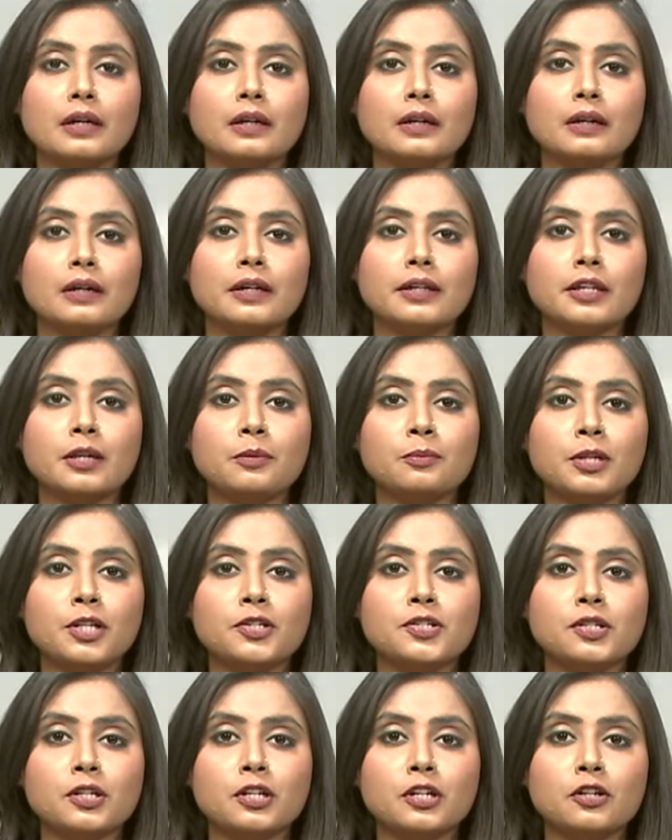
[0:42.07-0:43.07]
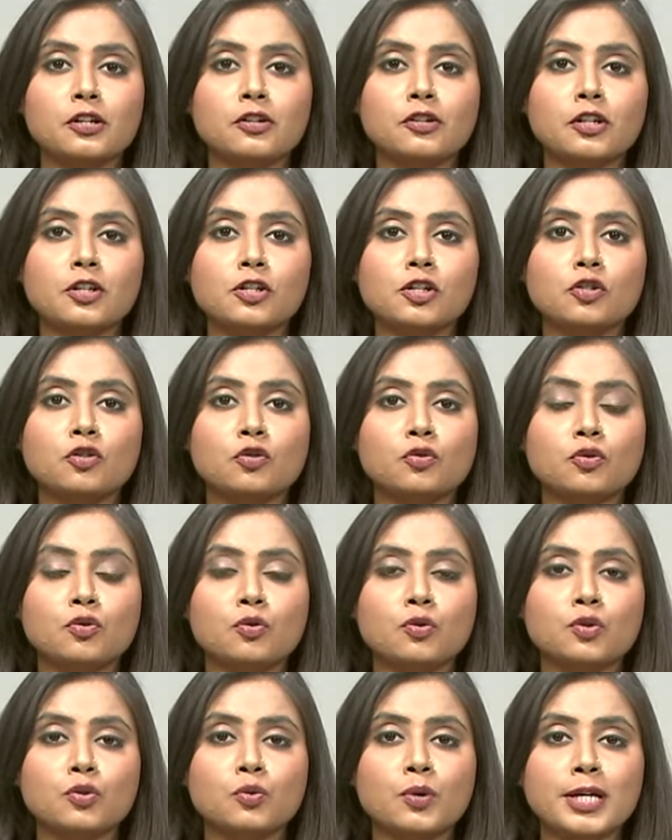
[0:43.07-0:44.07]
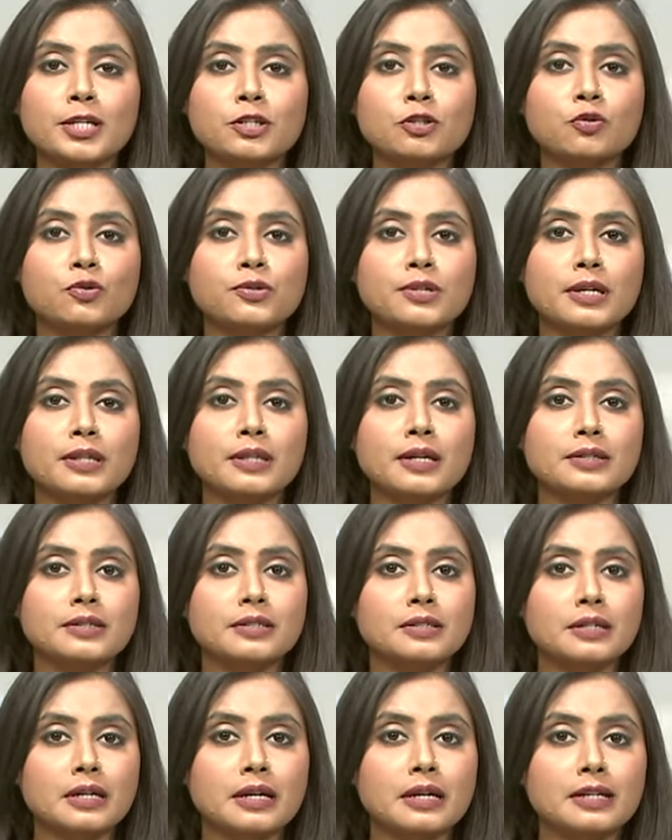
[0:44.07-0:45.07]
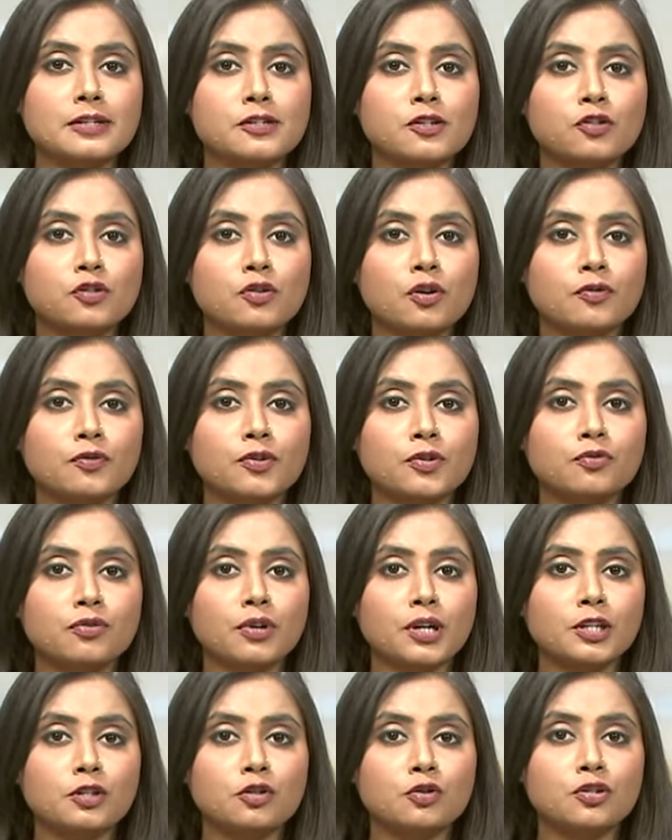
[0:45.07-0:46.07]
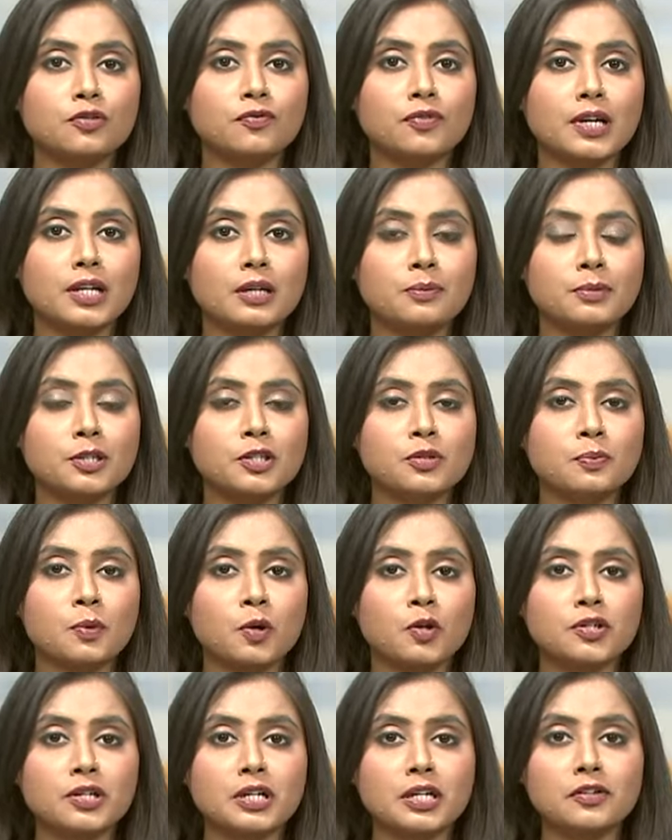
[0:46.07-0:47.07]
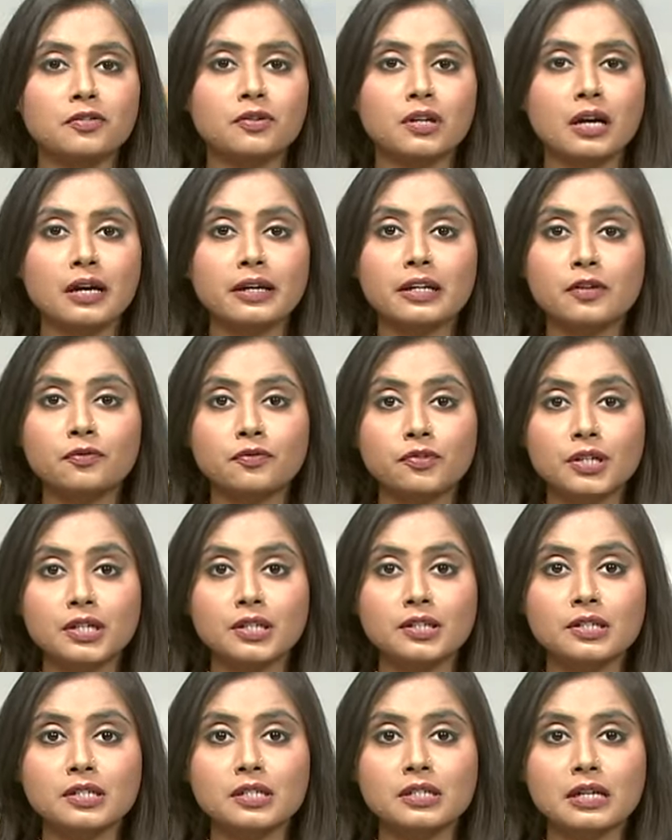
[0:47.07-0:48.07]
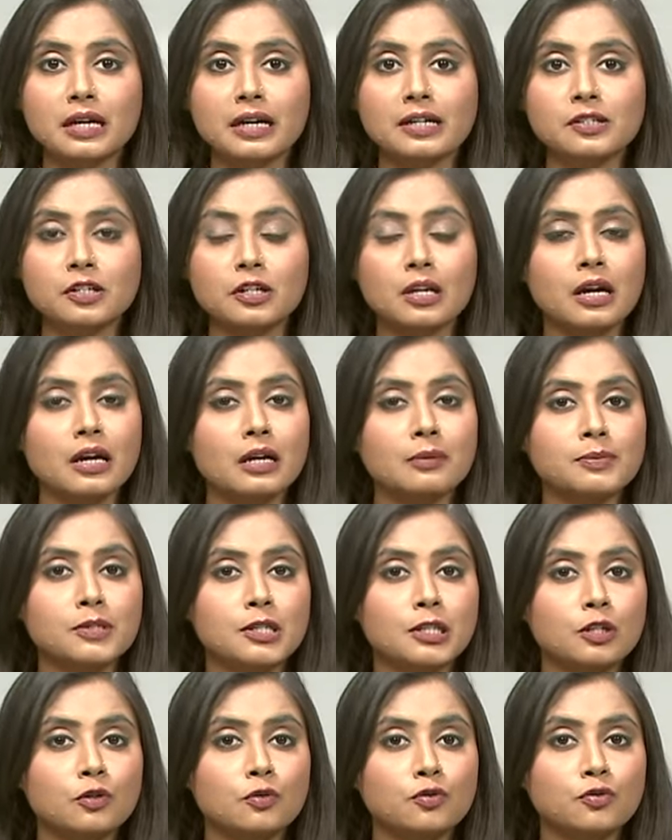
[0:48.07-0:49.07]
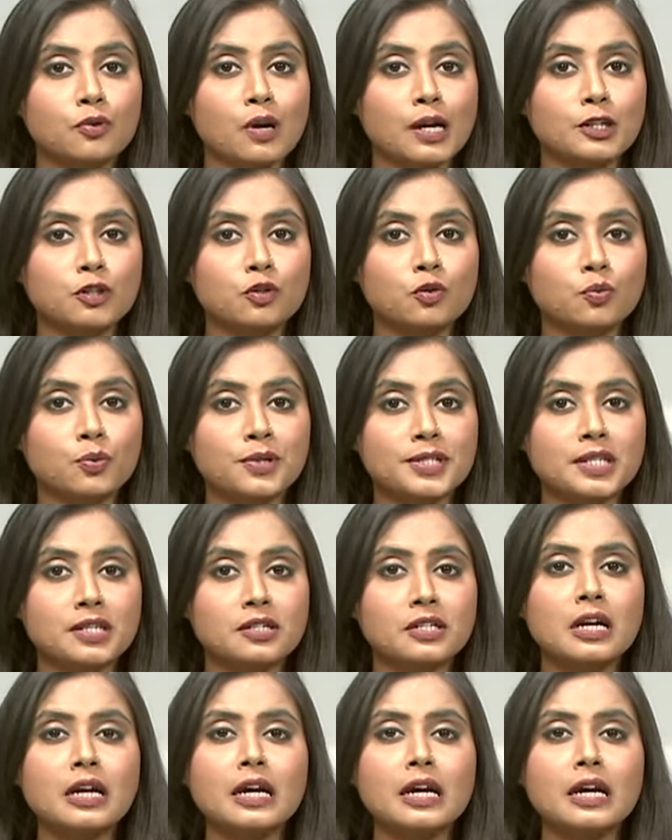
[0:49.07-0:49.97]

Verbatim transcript: Indian Minister Kiren Rijiju took two weeks to say that India has the sovereign right to develop its border area and every Indian has an absolute right to visit